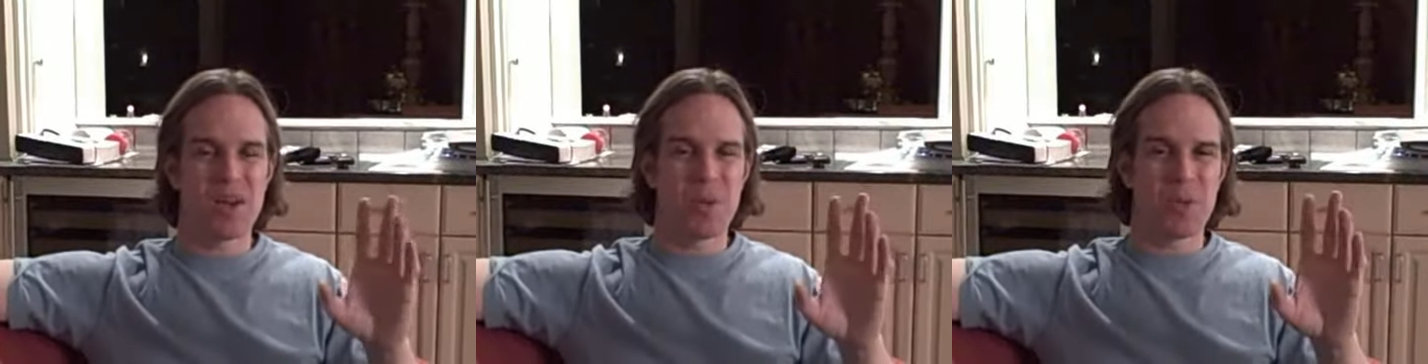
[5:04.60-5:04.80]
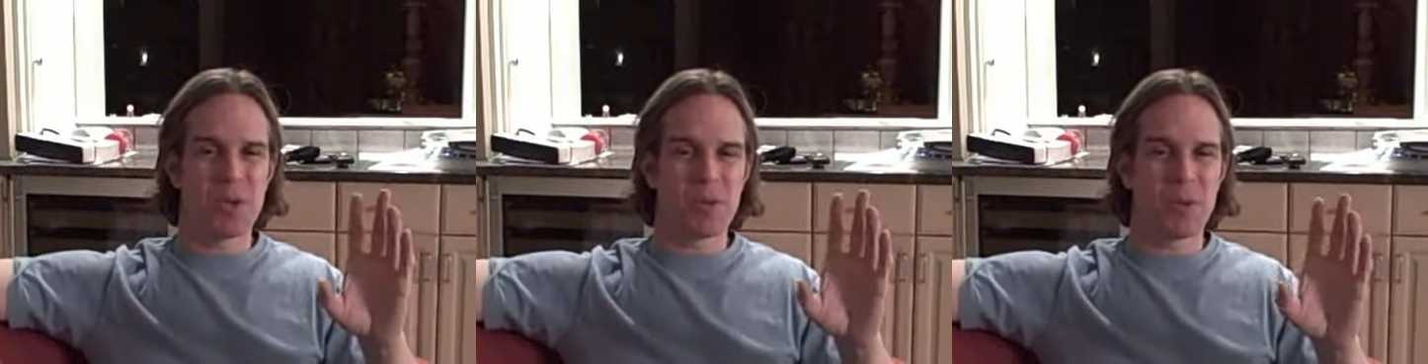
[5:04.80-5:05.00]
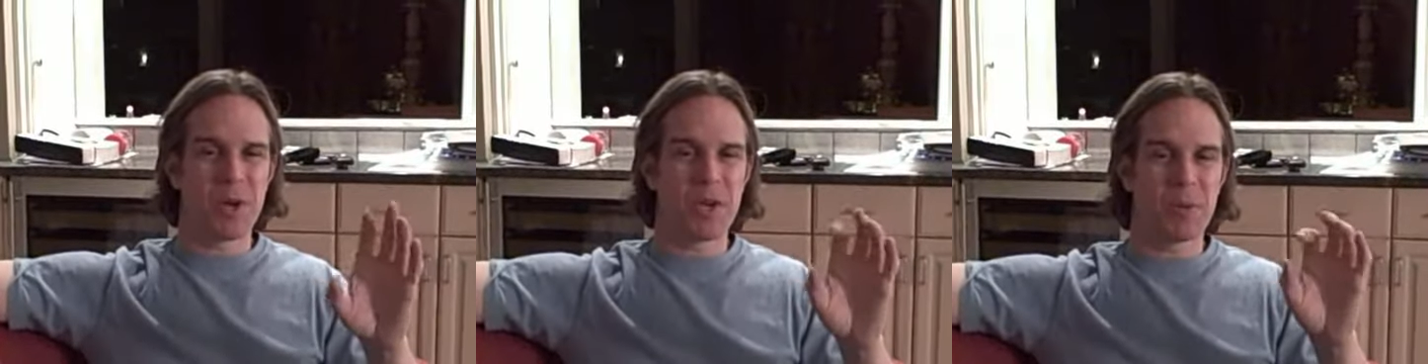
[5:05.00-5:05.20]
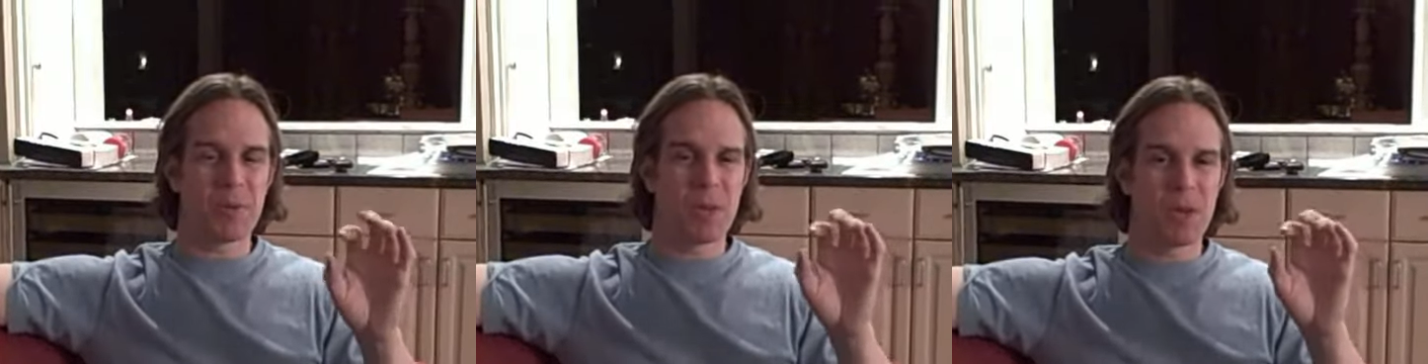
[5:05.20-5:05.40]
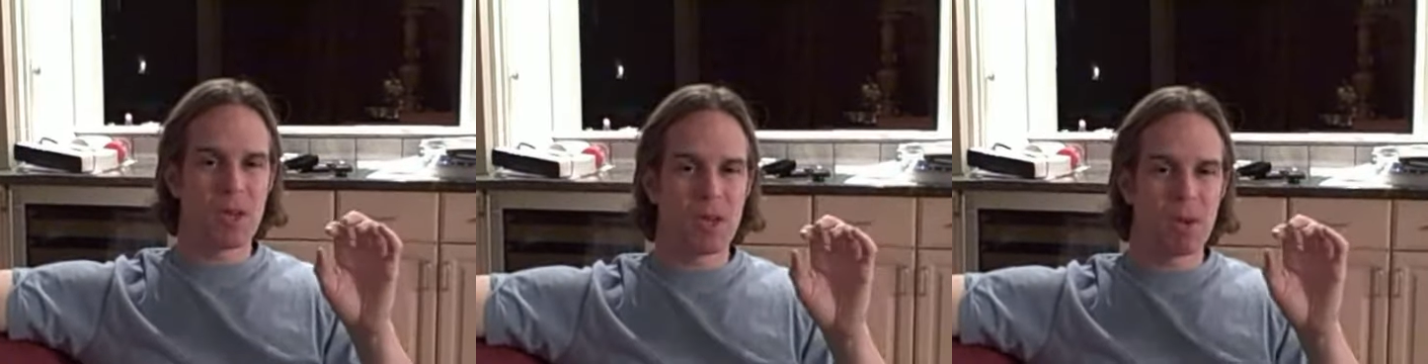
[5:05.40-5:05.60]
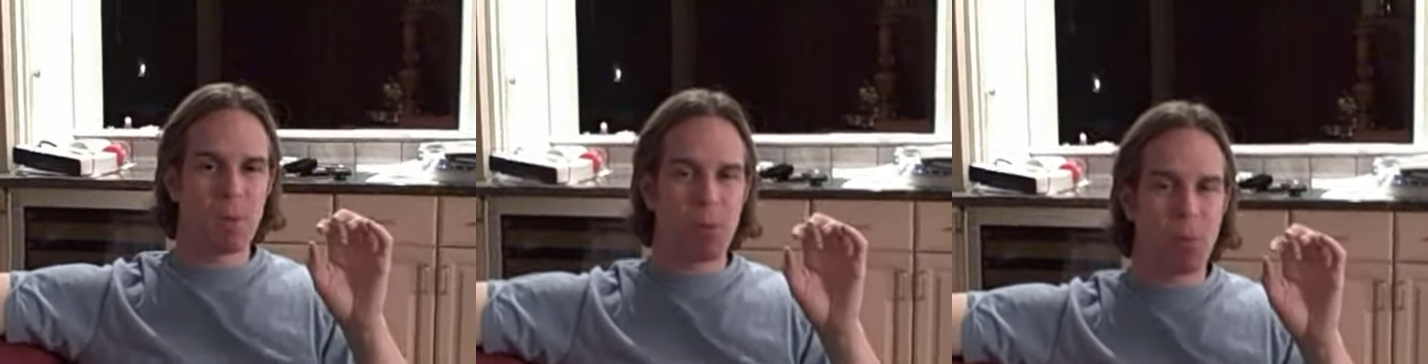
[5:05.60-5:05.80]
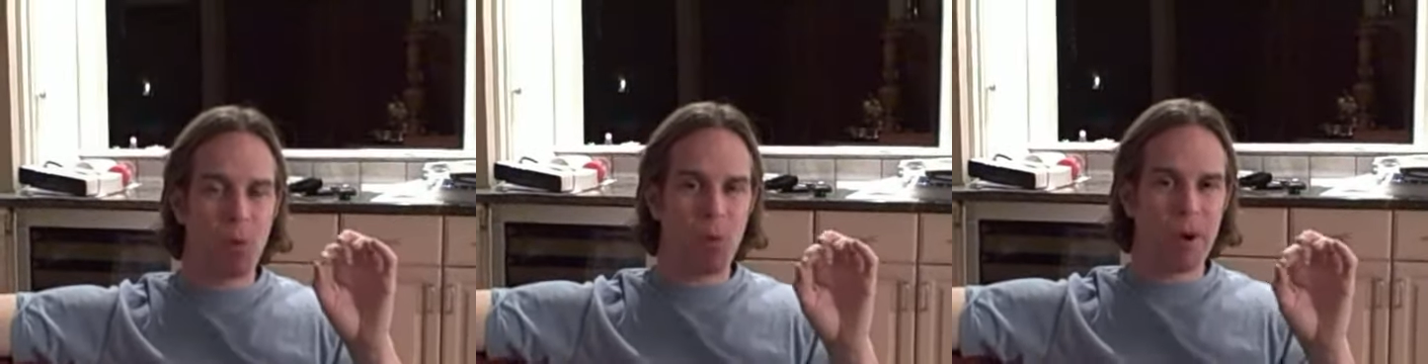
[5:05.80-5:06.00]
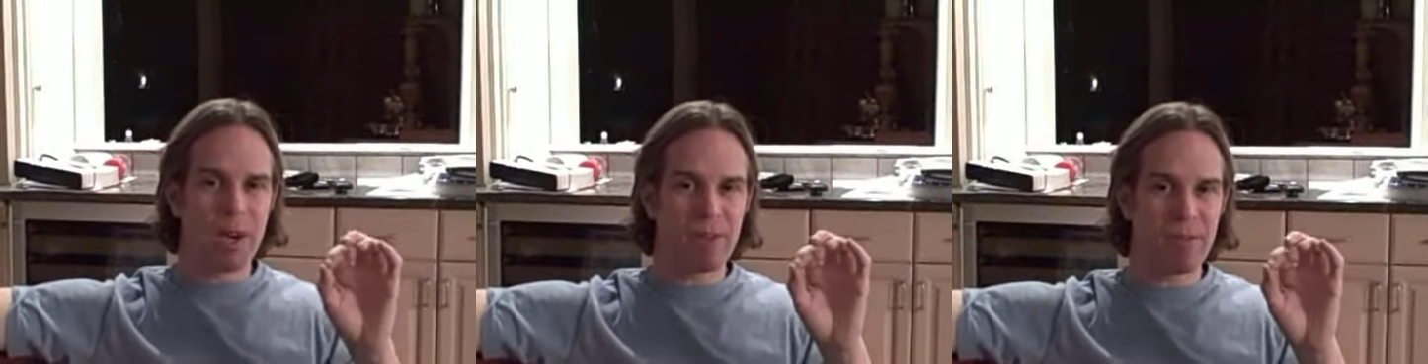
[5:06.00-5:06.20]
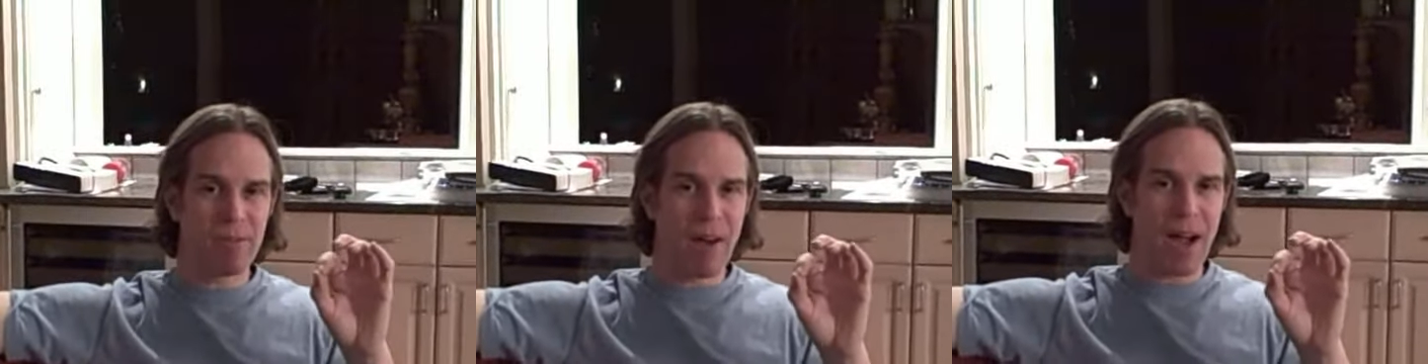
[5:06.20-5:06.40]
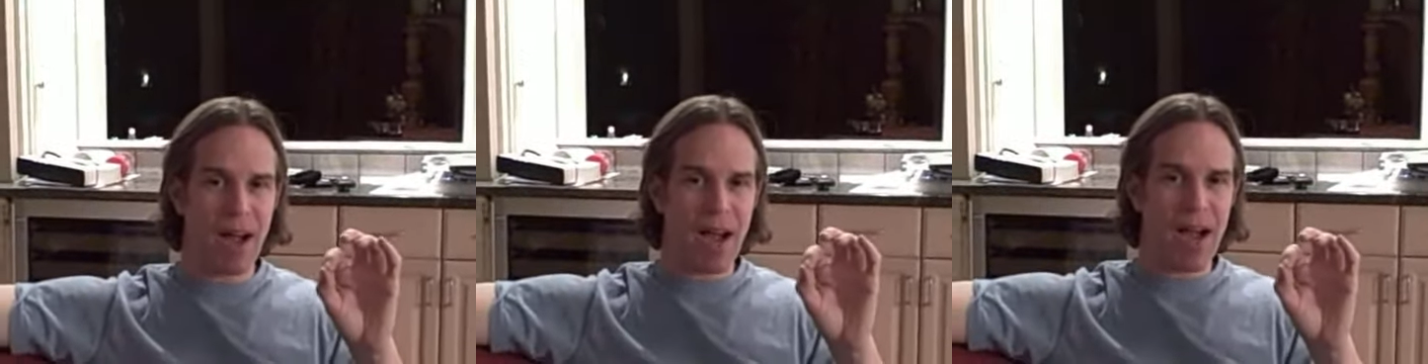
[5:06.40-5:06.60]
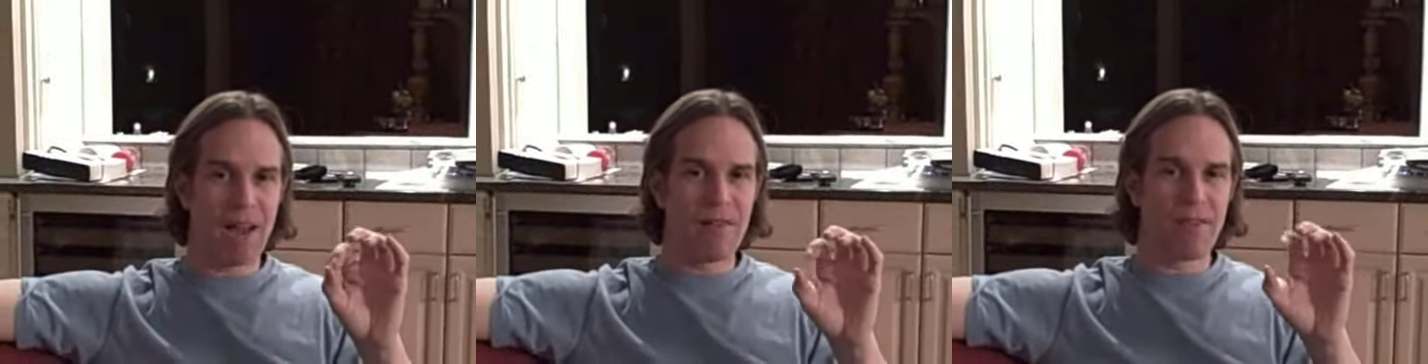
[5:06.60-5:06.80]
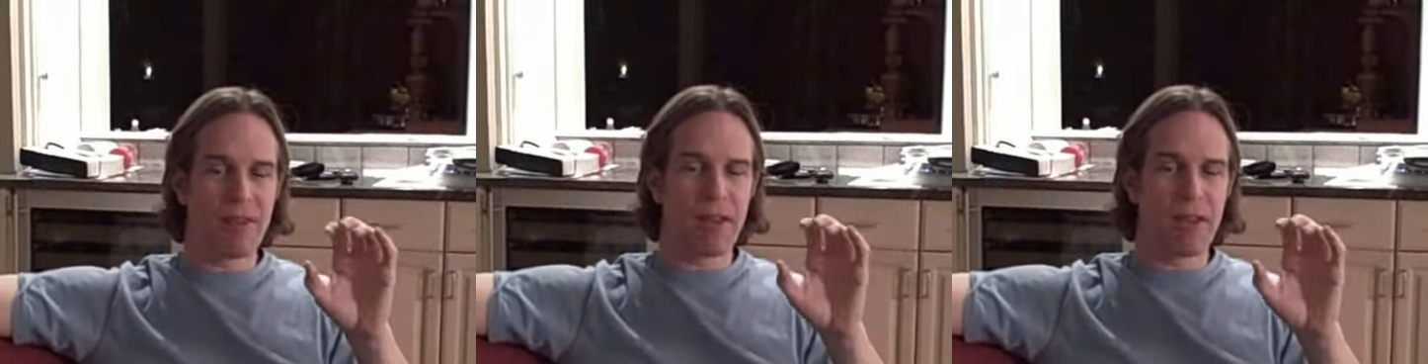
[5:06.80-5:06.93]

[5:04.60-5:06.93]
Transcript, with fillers: between 0.5